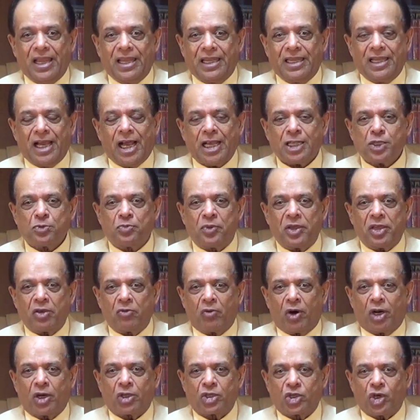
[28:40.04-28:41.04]
He asked me,
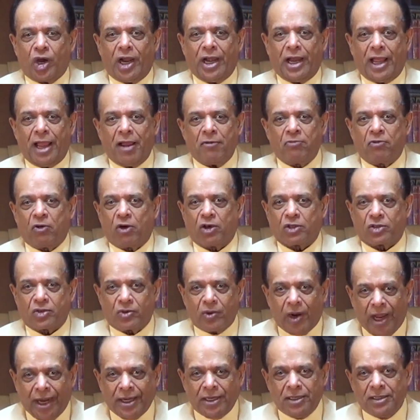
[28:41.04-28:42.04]
you want to join Air Force,
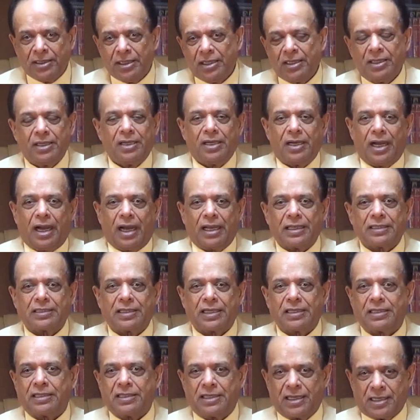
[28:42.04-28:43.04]
right? I
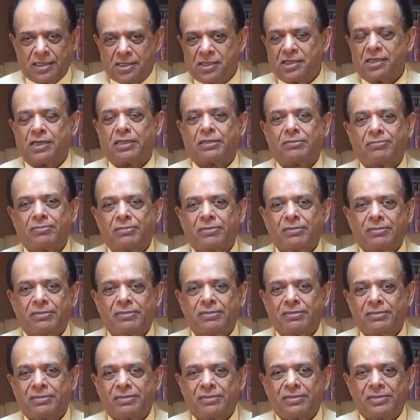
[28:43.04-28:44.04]
said, yes sir.
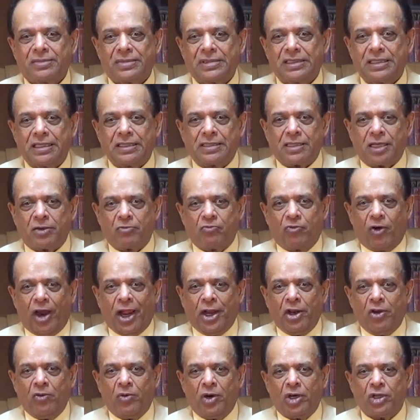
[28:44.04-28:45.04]
He said,
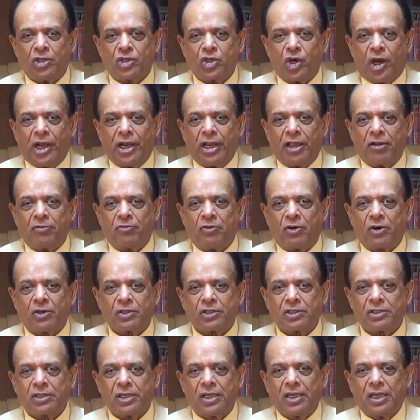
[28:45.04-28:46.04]
why do you want to join Air
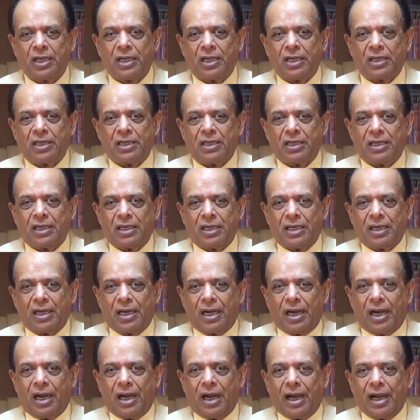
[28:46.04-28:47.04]
Force?
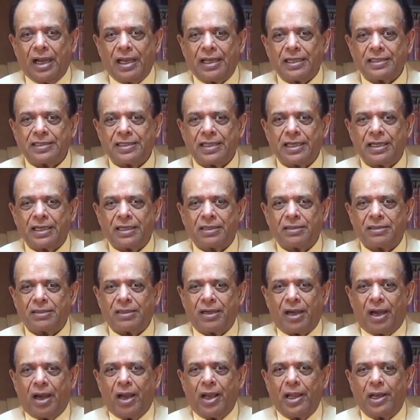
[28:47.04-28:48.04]
I said,
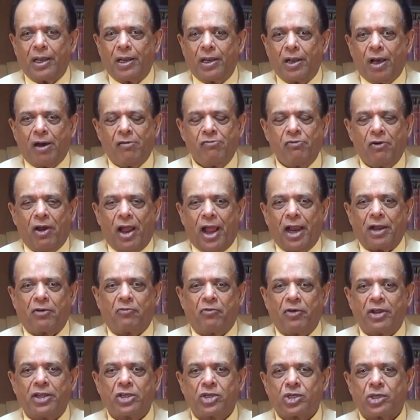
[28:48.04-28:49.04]
I love
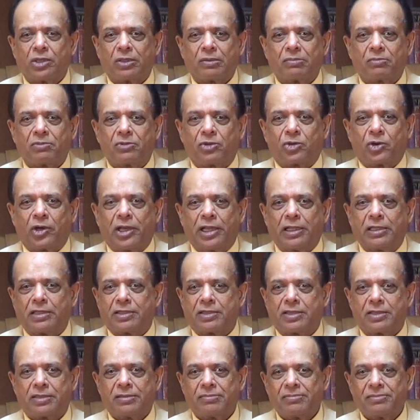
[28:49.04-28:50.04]
adventure,
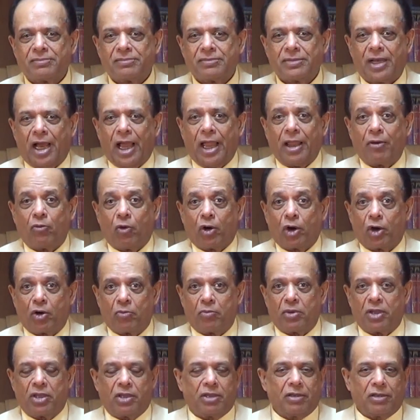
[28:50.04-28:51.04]
thrills. I want
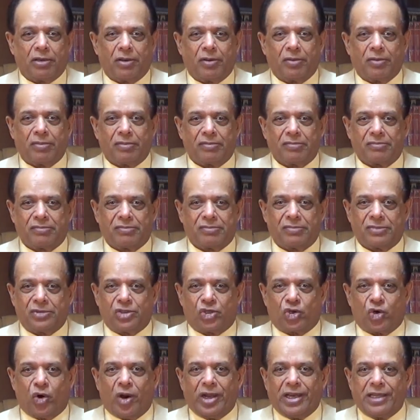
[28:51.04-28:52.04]
to be
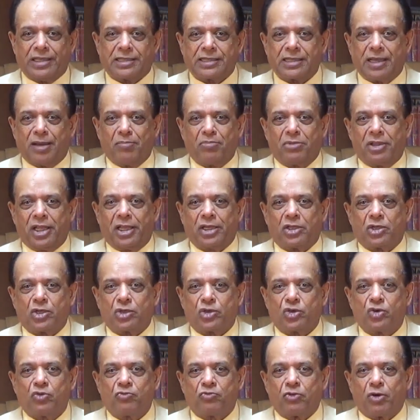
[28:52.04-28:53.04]
joining something
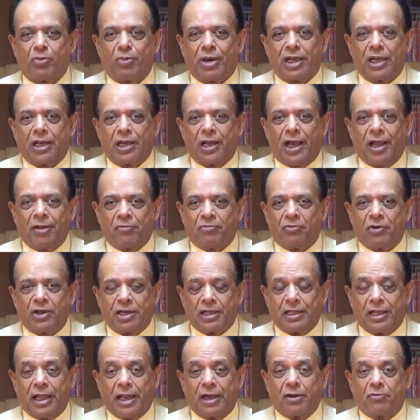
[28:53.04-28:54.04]
to do for my life
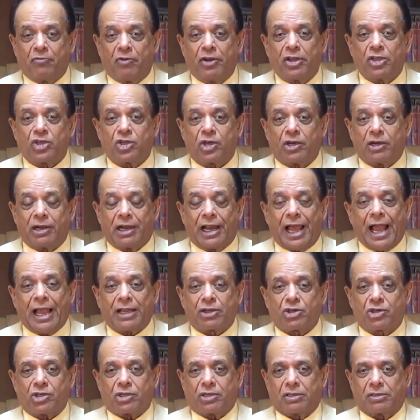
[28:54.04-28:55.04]
where adventure and
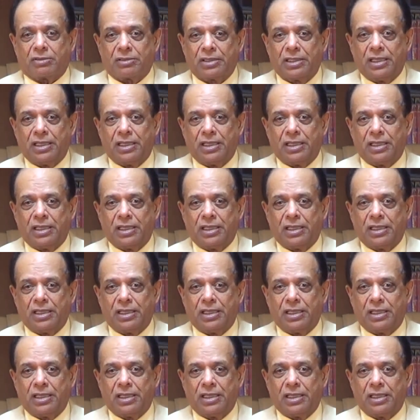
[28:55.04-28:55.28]
action.